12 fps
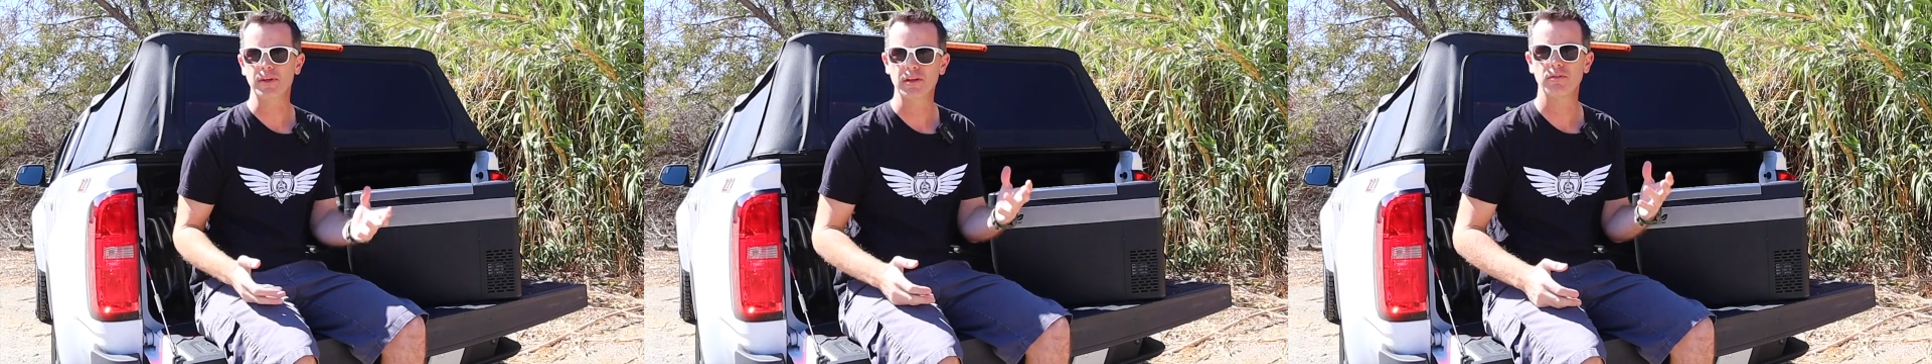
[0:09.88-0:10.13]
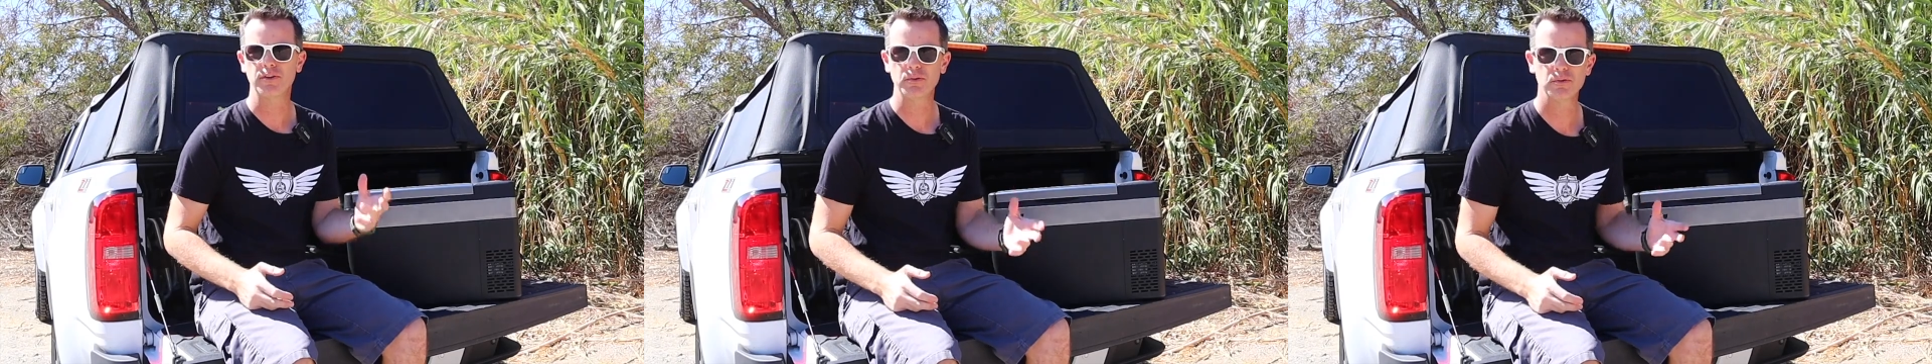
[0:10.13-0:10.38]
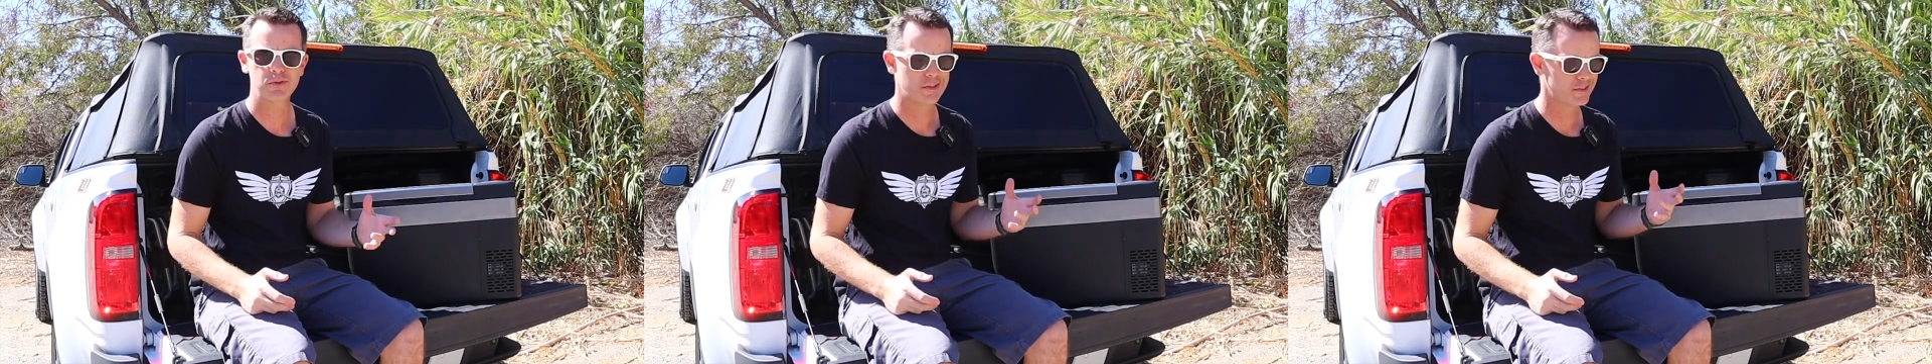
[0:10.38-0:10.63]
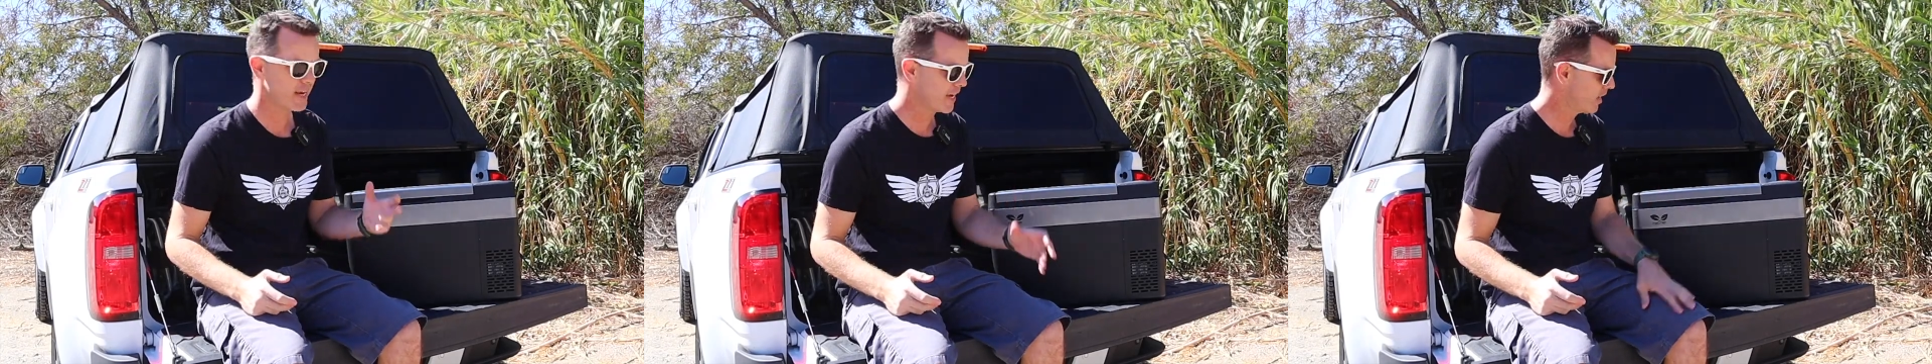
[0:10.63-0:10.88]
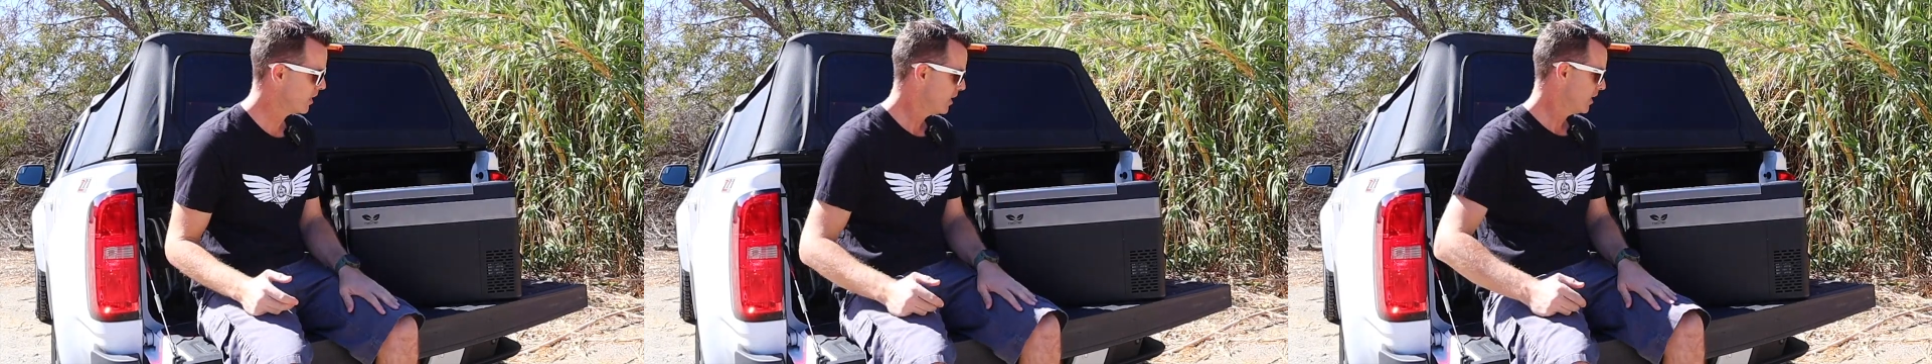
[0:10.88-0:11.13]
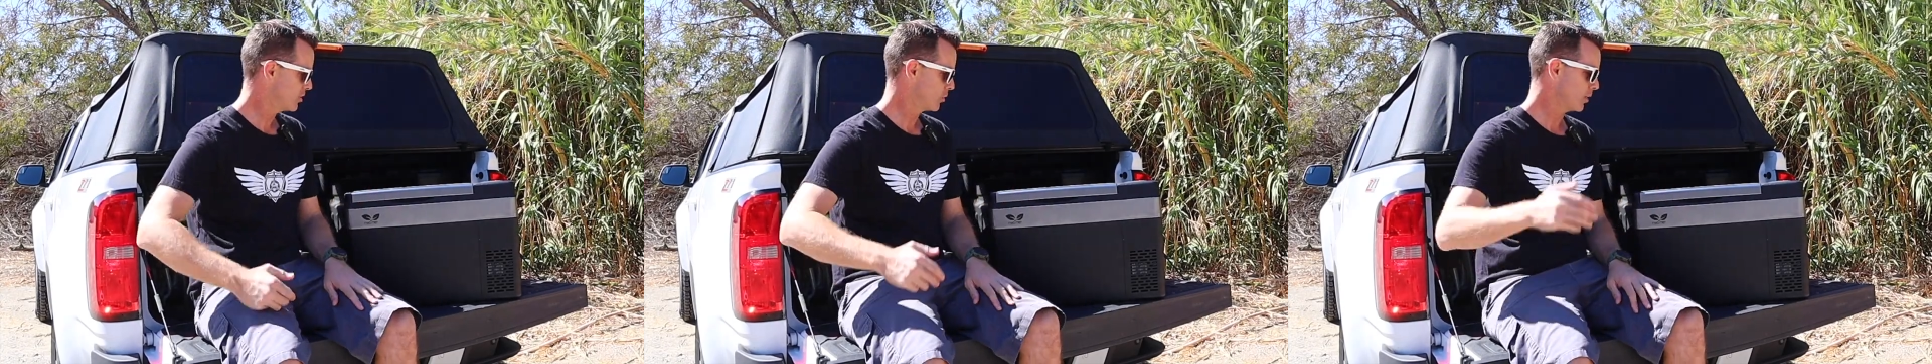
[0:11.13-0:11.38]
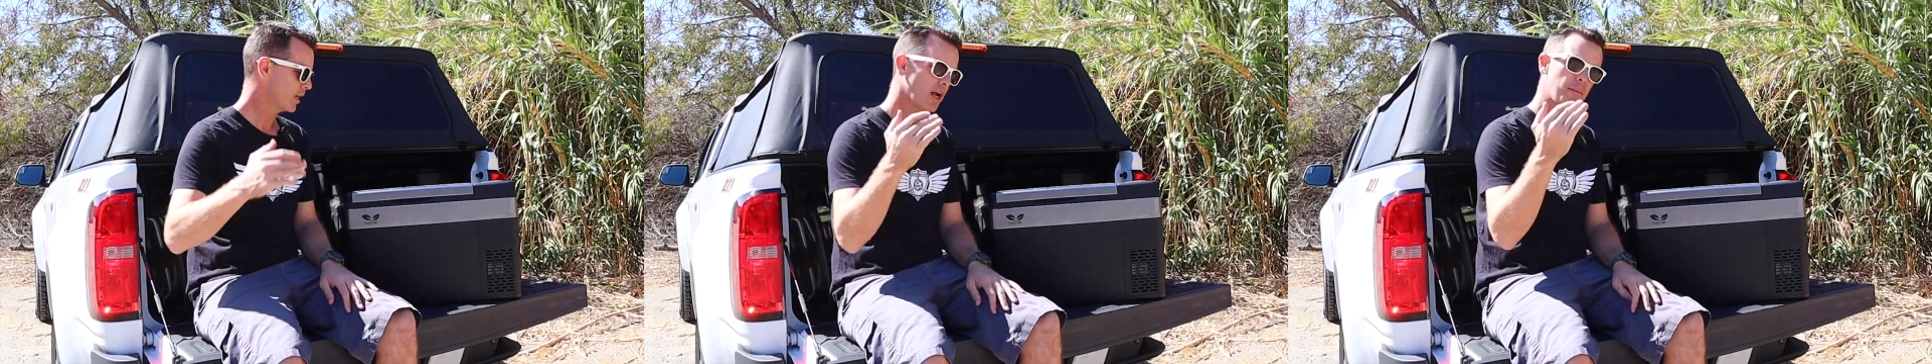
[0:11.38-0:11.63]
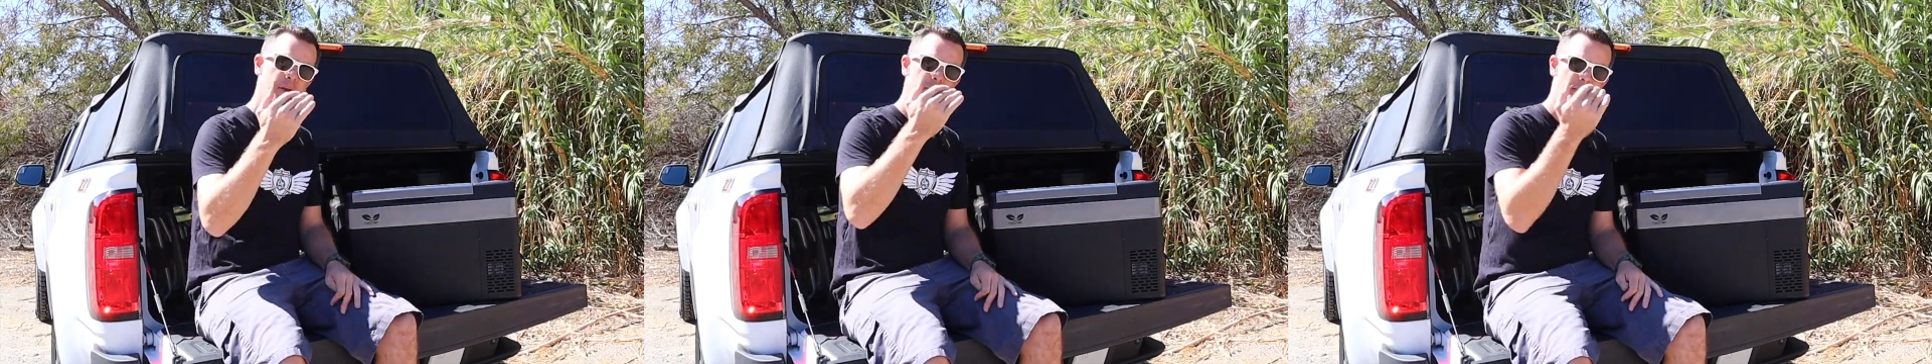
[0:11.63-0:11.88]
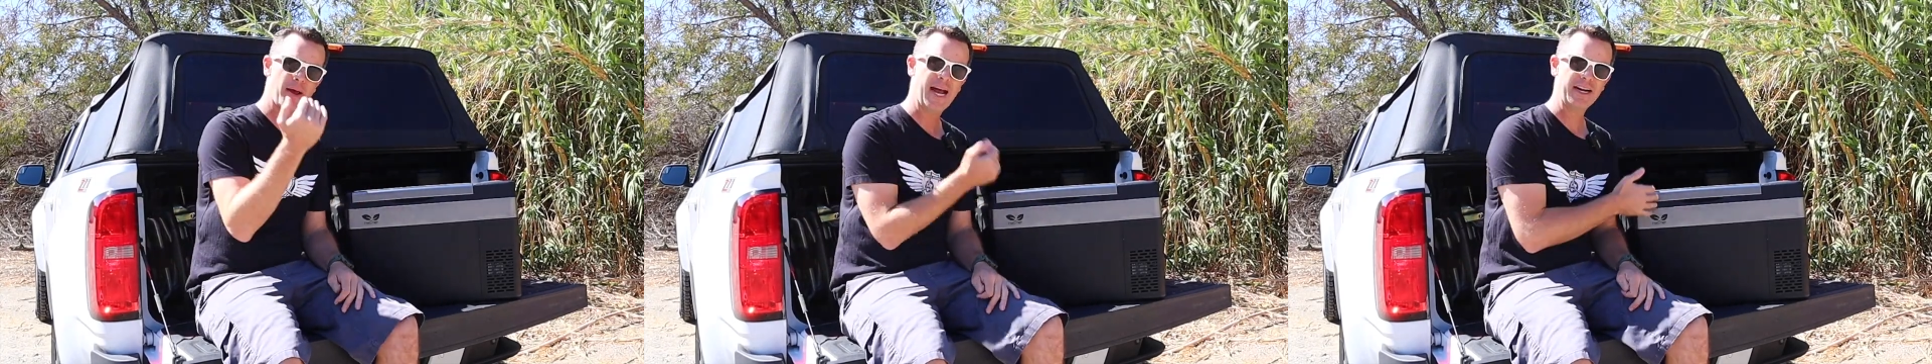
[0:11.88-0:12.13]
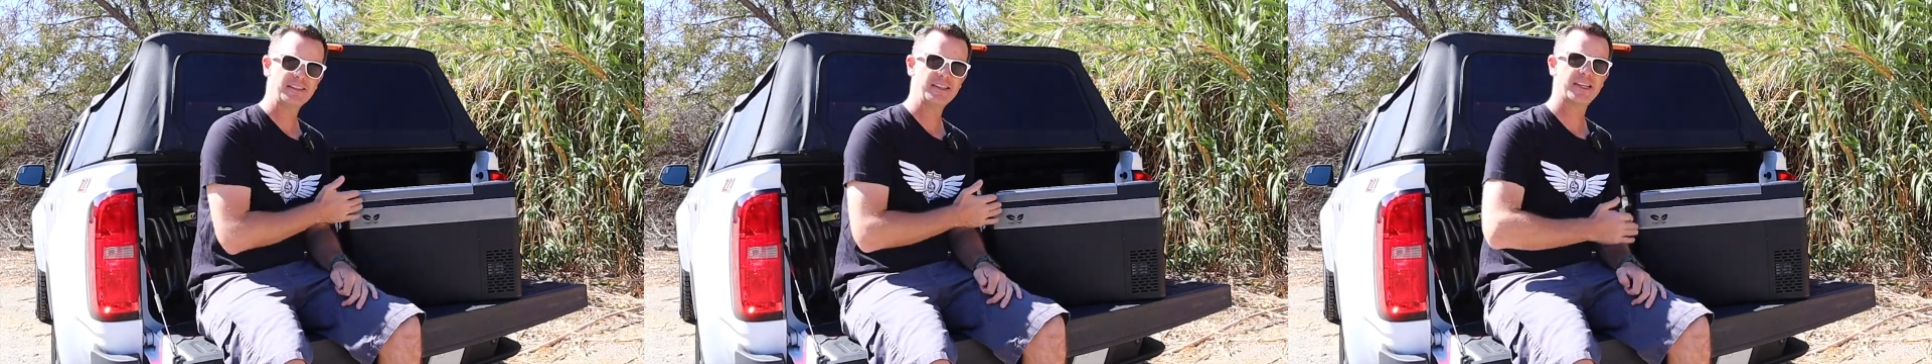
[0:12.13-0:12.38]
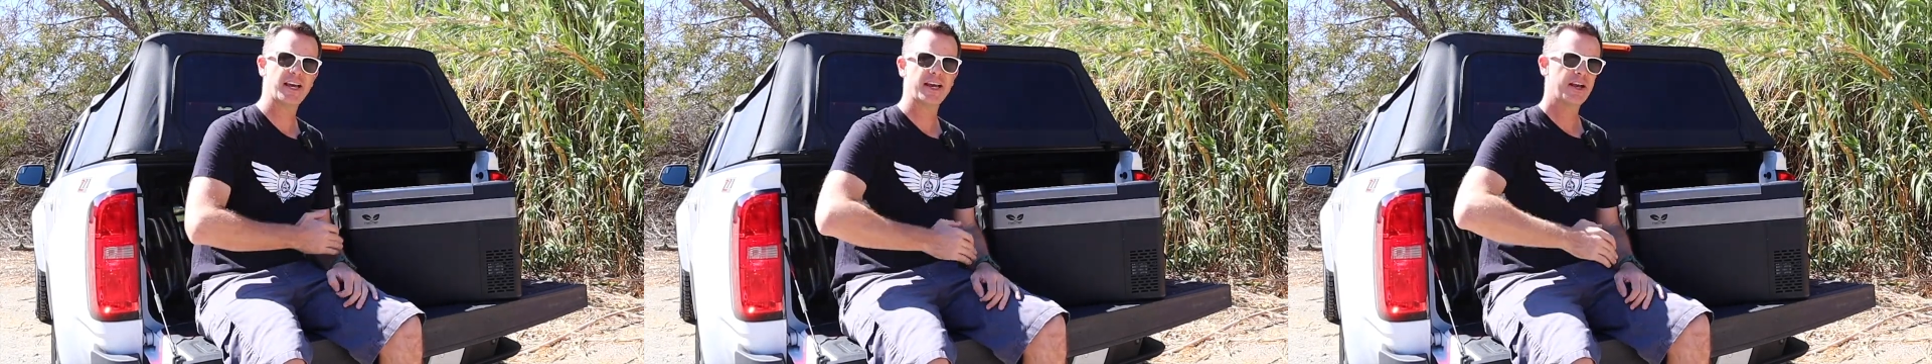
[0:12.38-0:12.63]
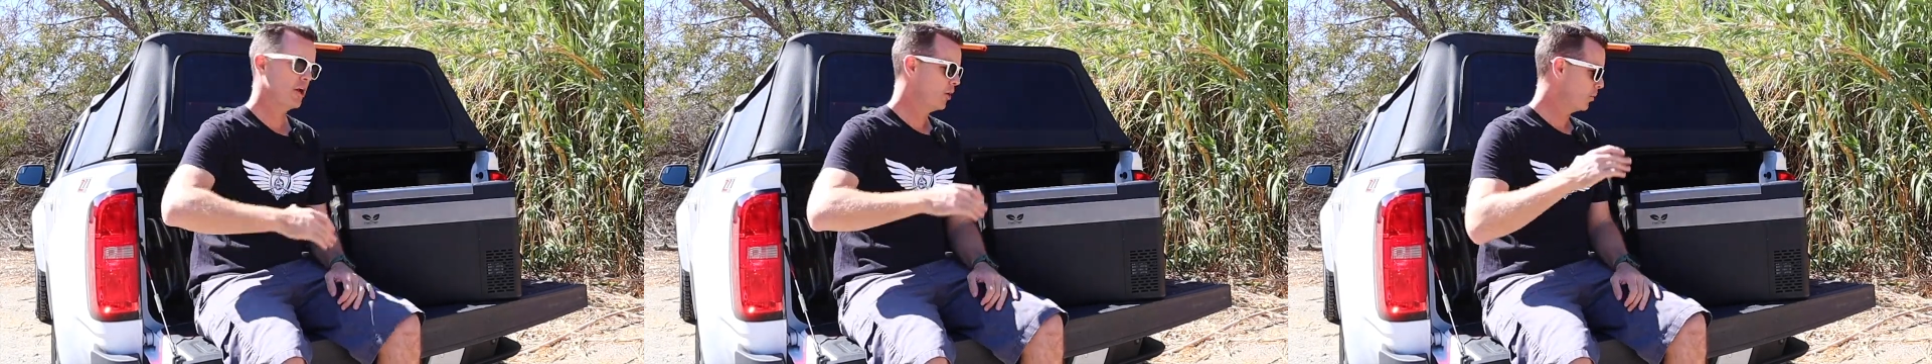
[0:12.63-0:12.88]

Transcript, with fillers: million views to date. So we're coming back today